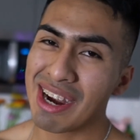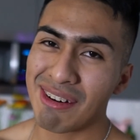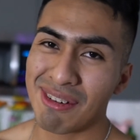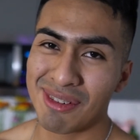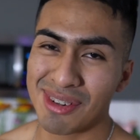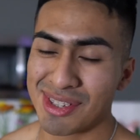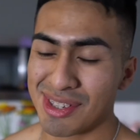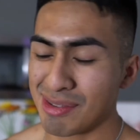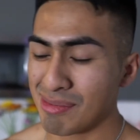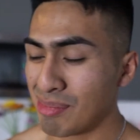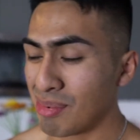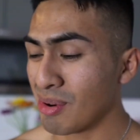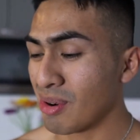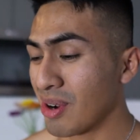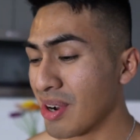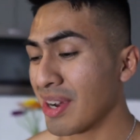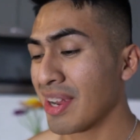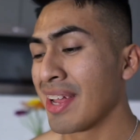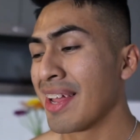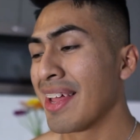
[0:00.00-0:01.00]
everyone's
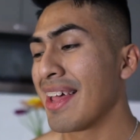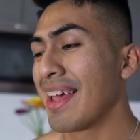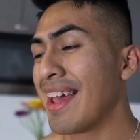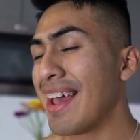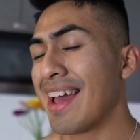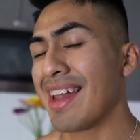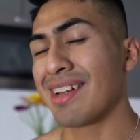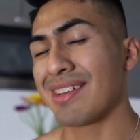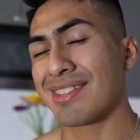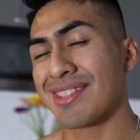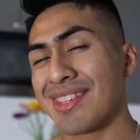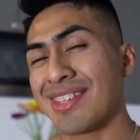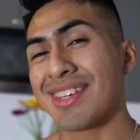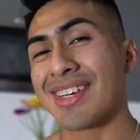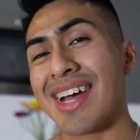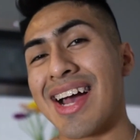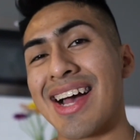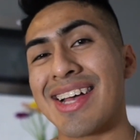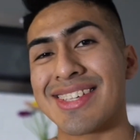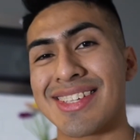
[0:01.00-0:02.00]
support, and I'll see you
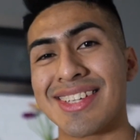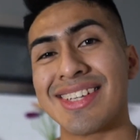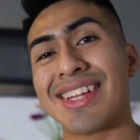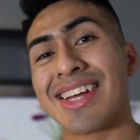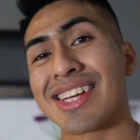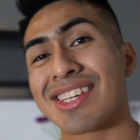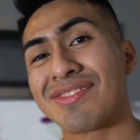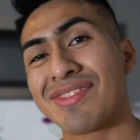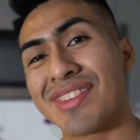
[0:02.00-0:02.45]
guys in the next